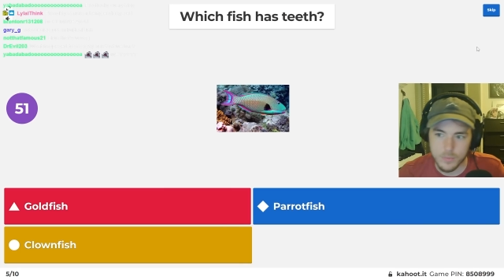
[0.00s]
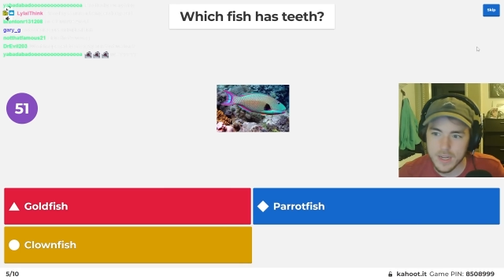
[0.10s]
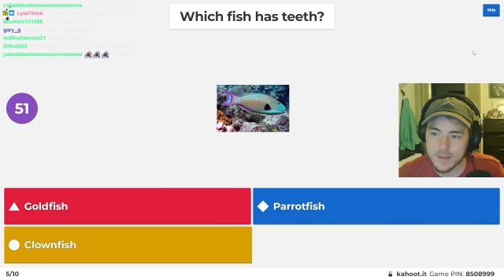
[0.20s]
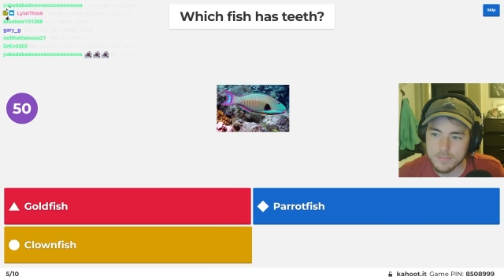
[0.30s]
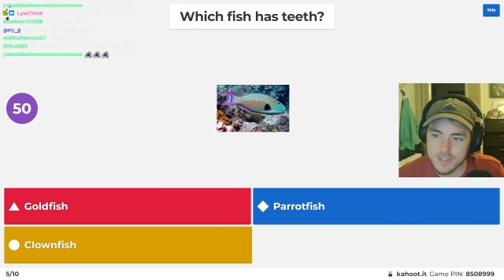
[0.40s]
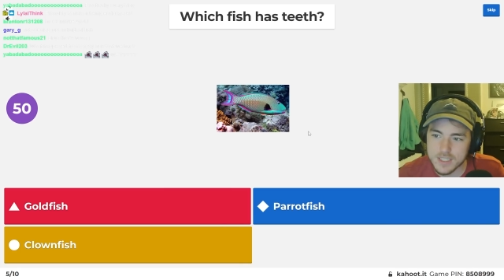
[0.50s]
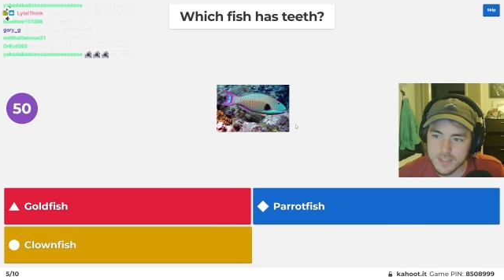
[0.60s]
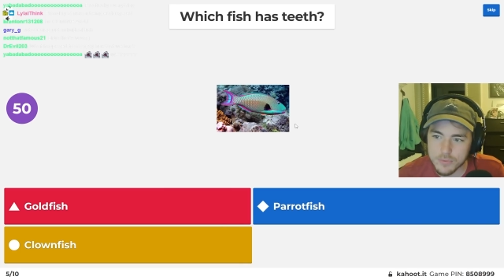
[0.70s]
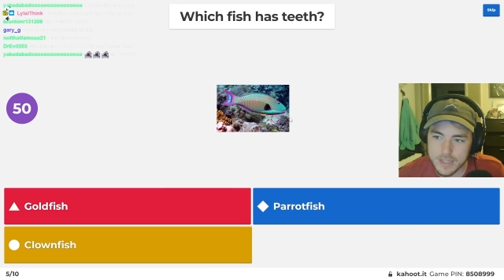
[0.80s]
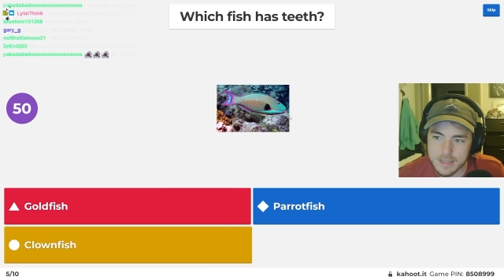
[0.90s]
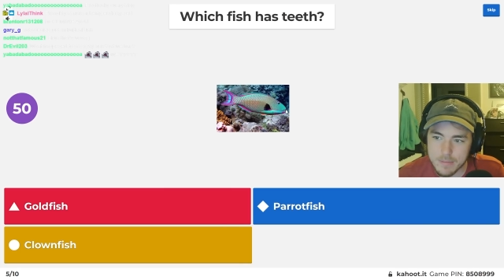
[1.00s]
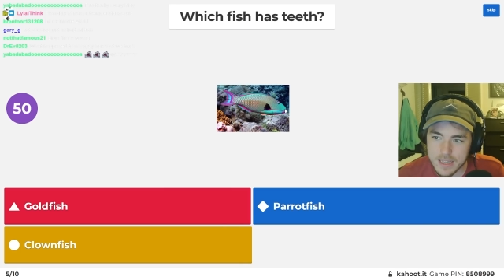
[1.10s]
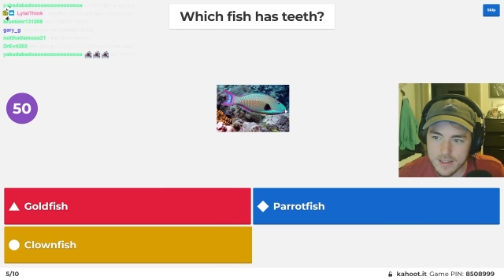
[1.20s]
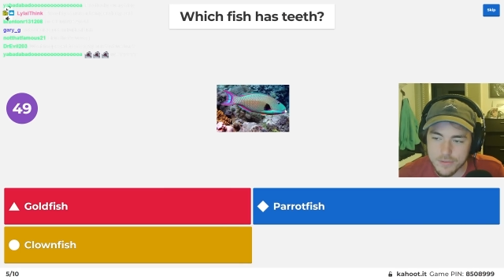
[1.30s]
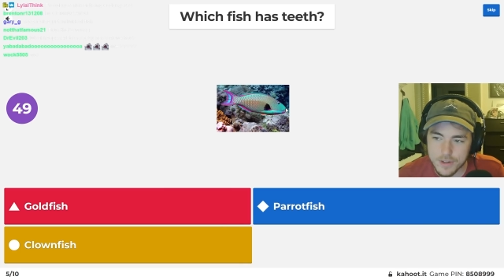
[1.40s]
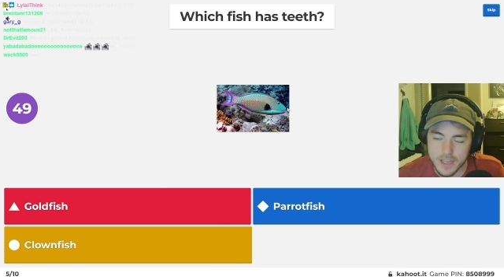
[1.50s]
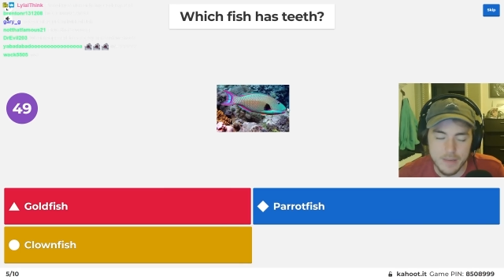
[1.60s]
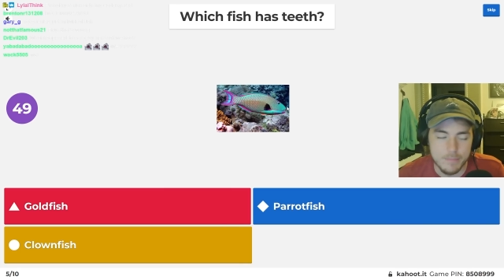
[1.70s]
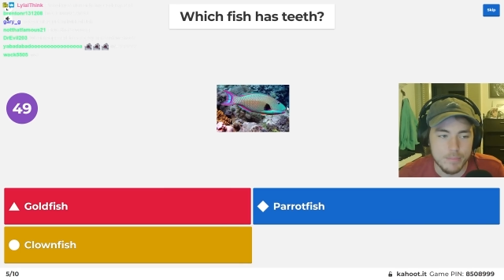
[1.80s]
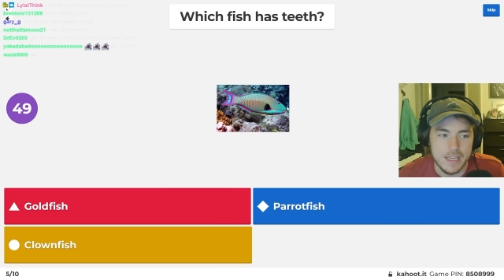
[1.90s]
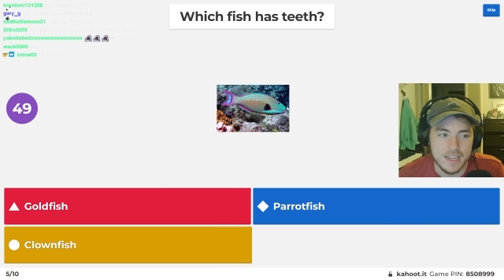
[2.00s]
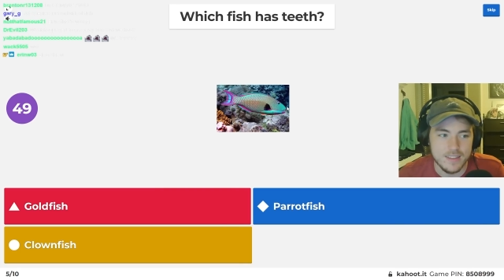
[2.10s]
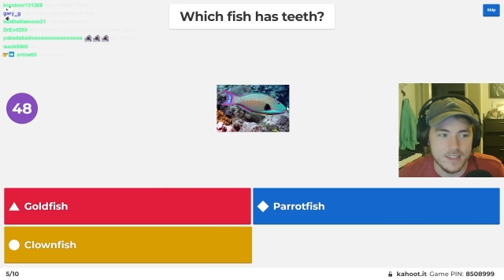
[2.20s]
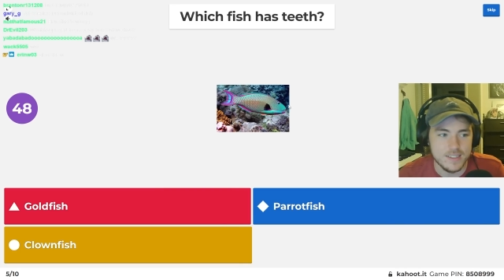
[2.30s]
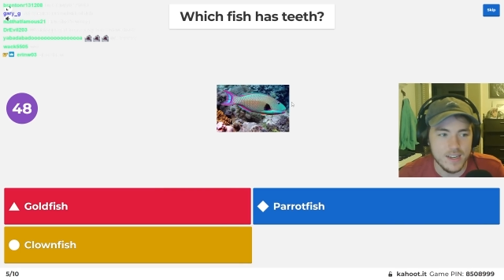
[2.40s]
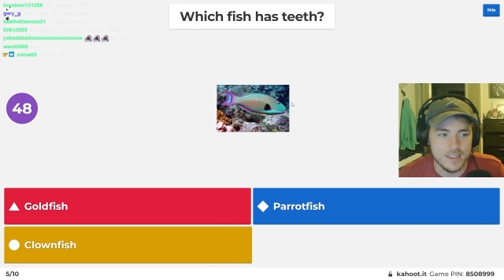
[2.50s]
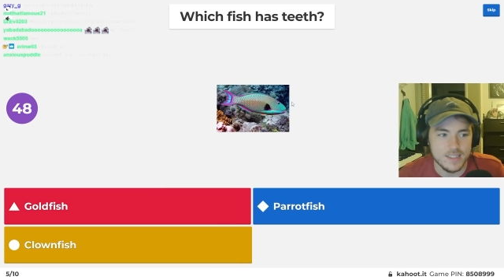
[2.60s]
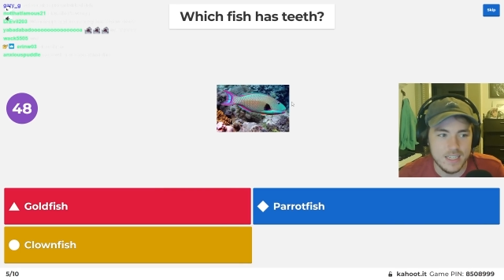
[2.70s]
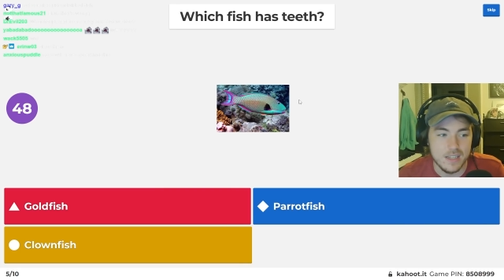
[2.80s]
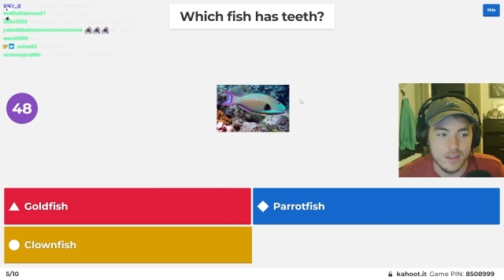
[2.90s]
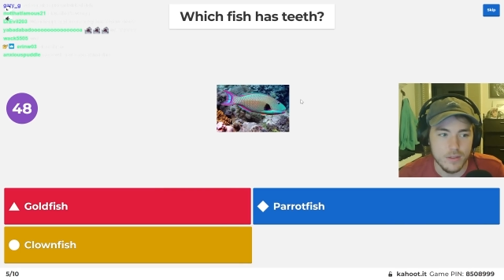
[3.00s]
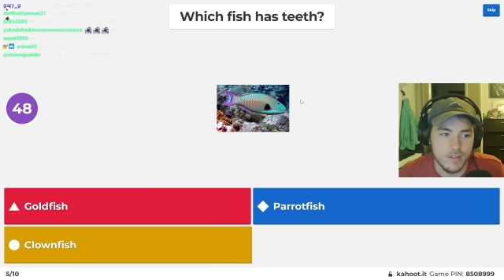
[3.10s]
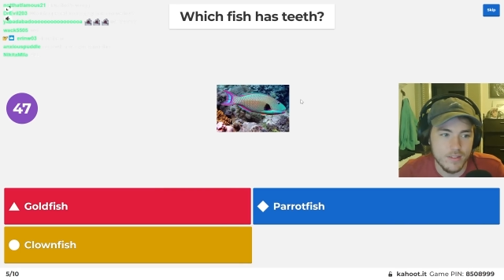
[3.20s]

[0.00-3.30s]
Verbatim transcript: Wait, does it really mean the fucking beak? That's not teeth.